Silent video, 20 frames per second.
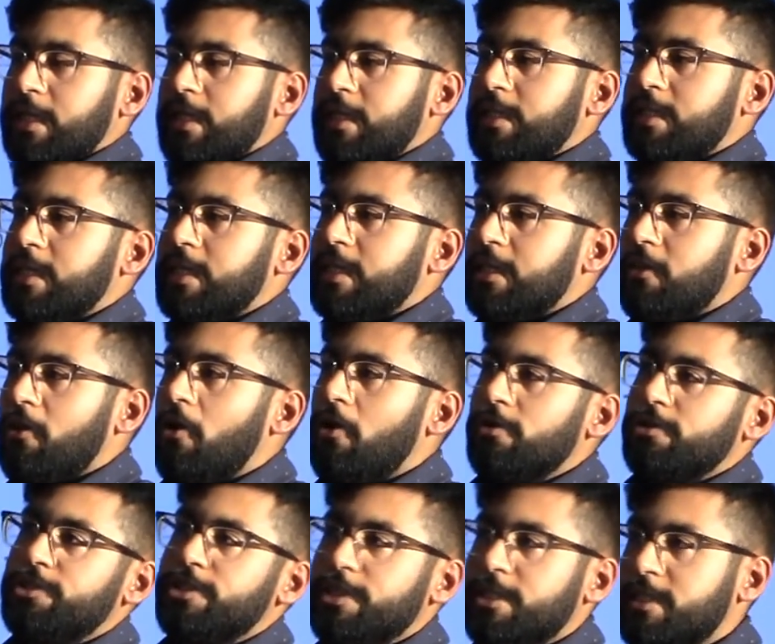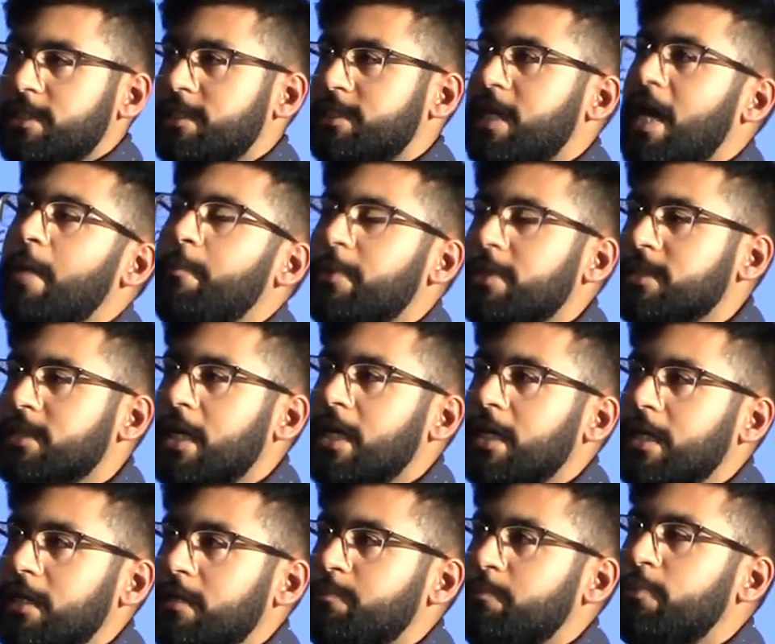the largest step. It's
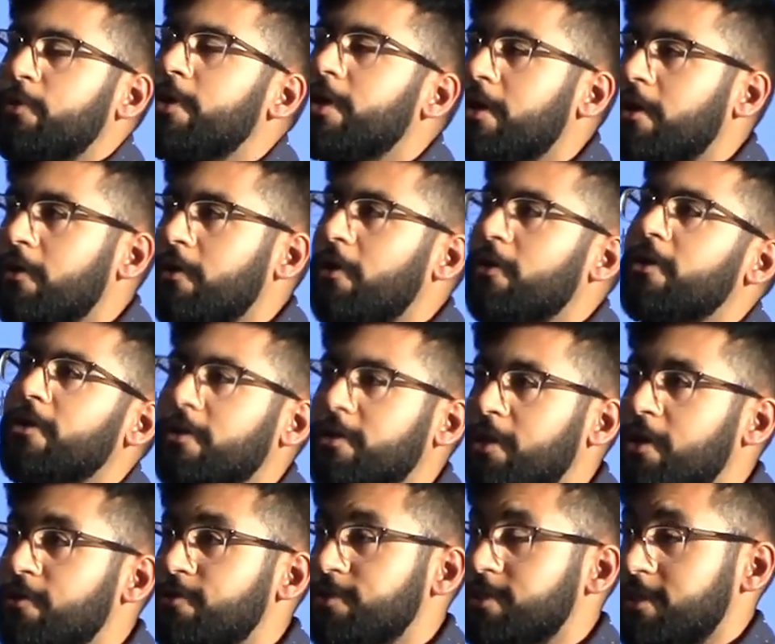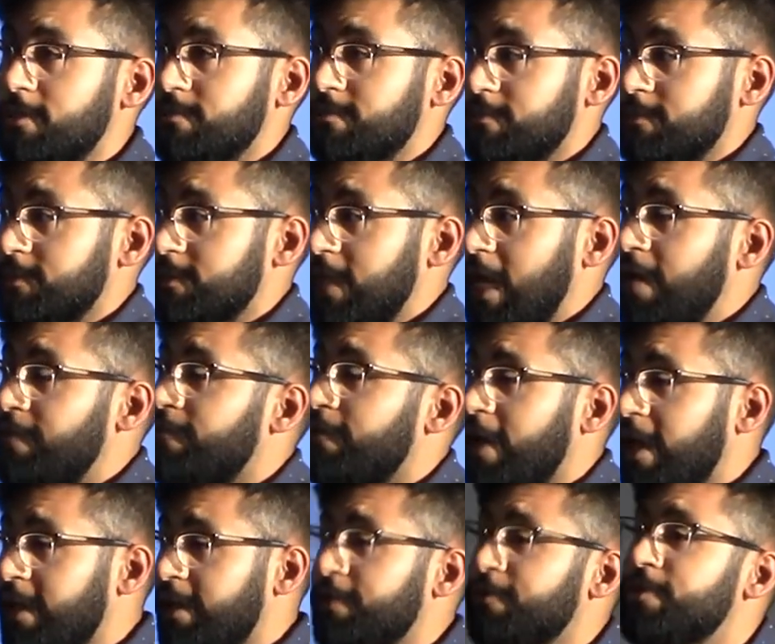like putting on all your clothes and
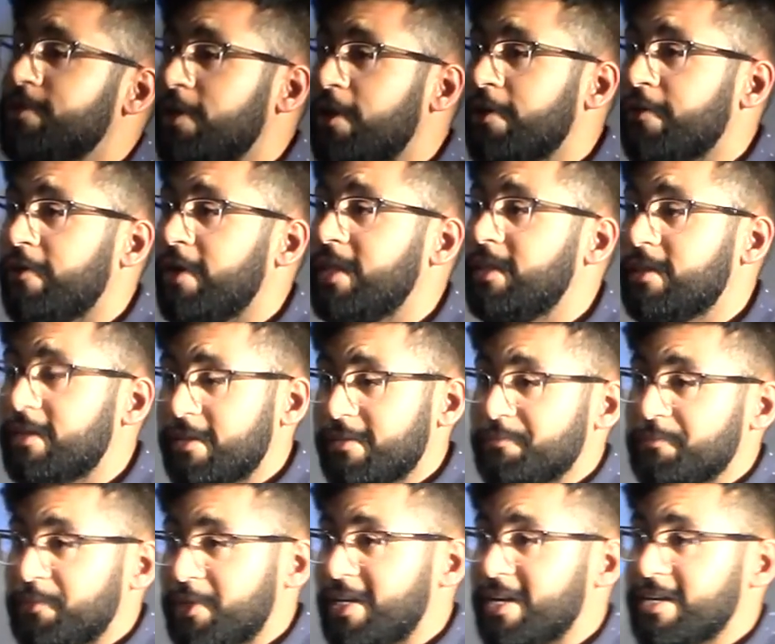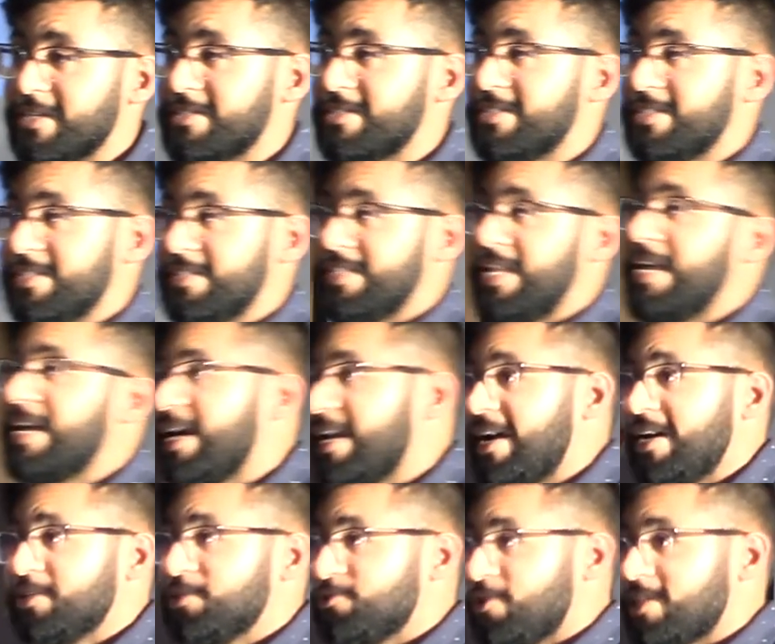forgetting your deodorant, because now you got
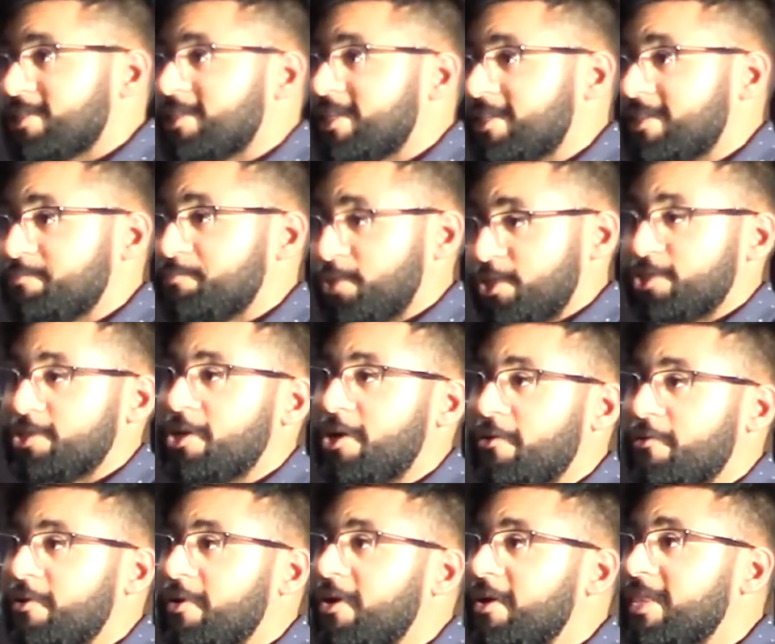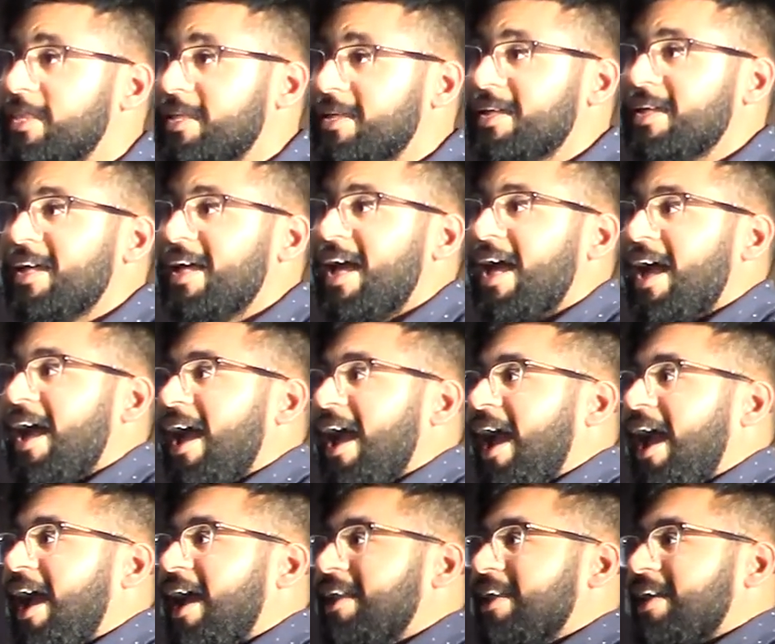to undress and get to put the deodorant on.
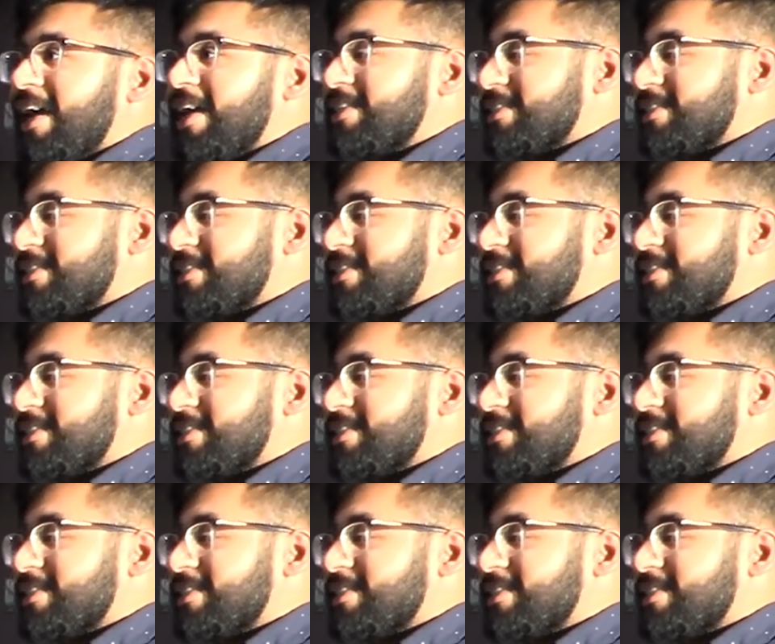And it's